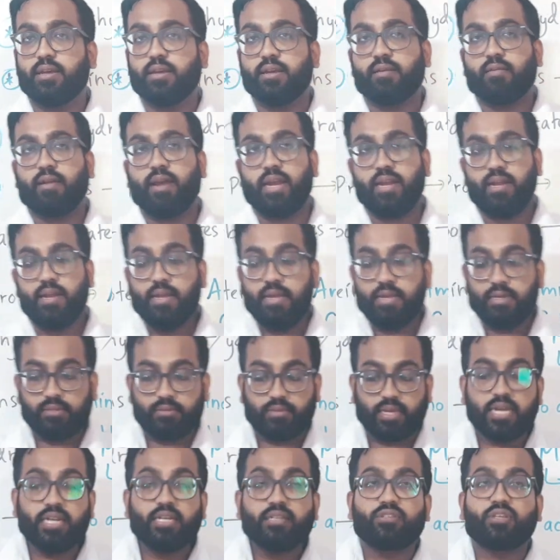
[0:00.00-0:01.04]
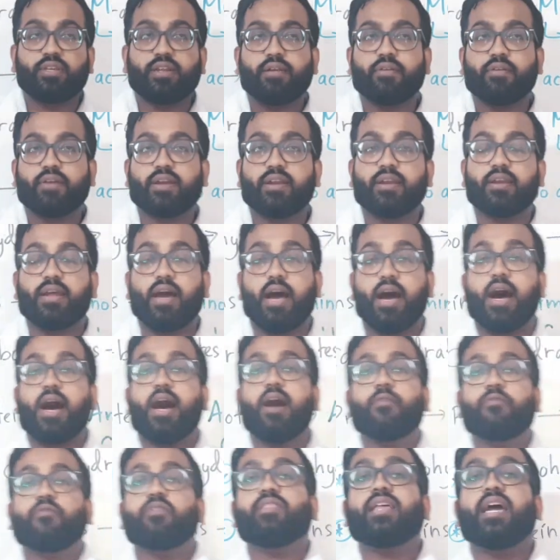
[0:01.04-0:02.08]
right? Then children,
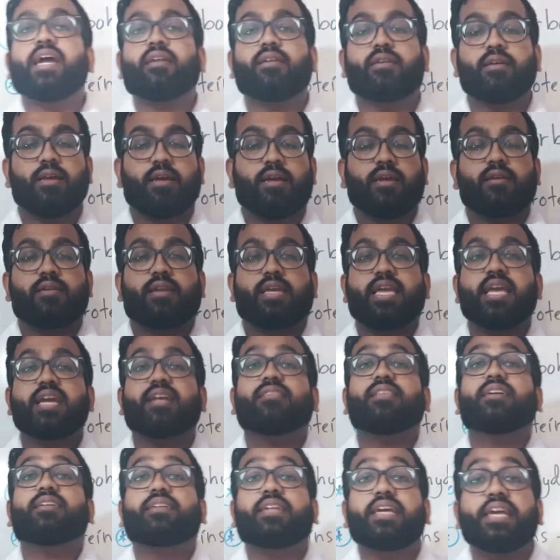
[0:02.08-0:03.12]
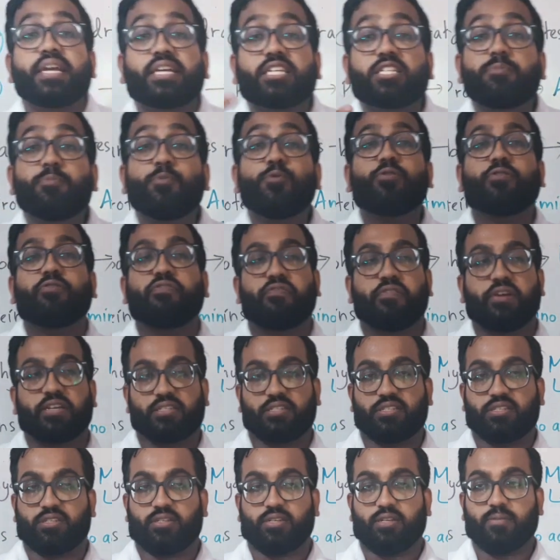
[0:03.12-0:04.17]
after that, take the textbook
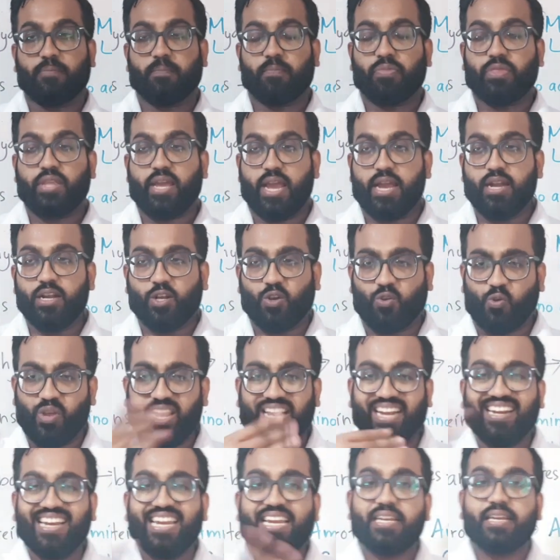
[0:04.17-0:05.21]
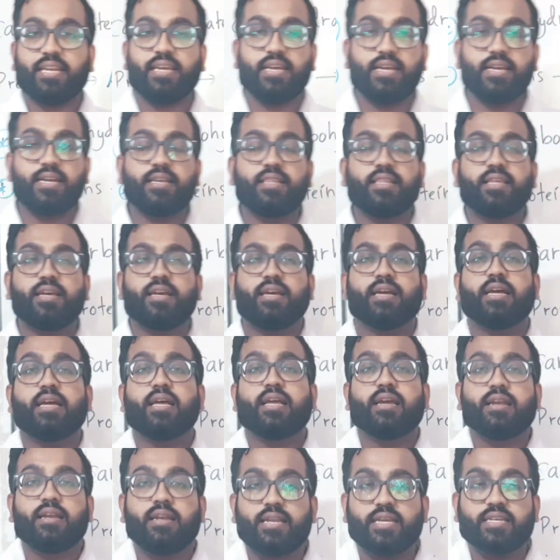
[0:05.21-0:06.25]
first and quickly turn the
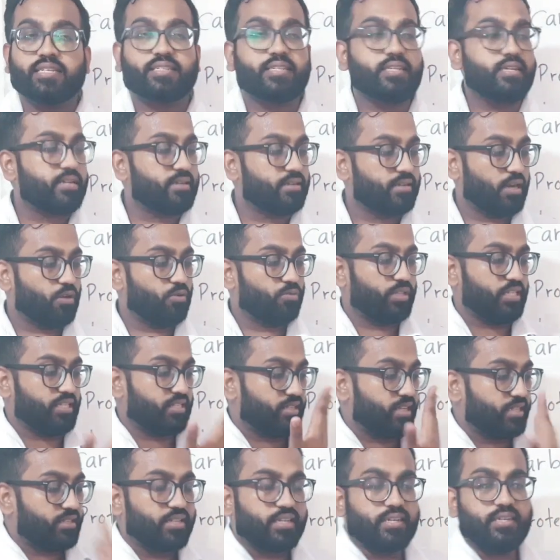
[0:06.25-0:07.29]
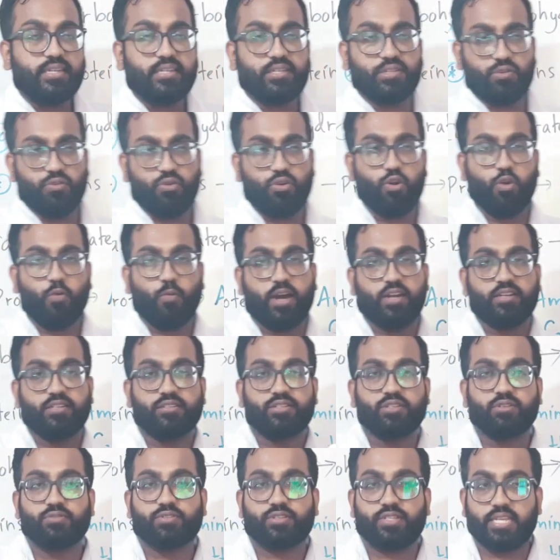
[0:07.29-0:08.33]
lesson. Now this lesson is, you know, once
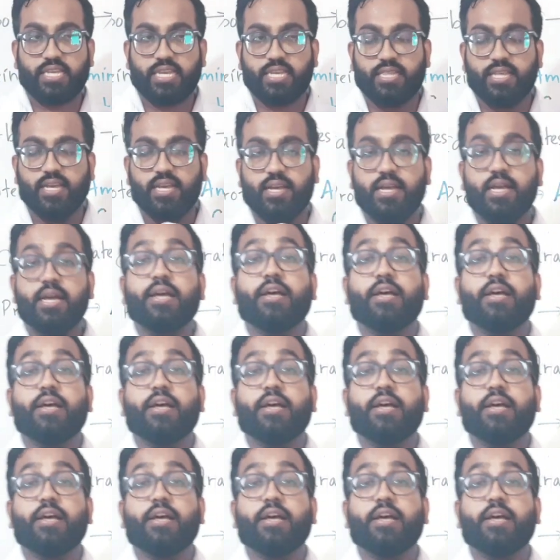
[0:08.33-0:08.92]
you see the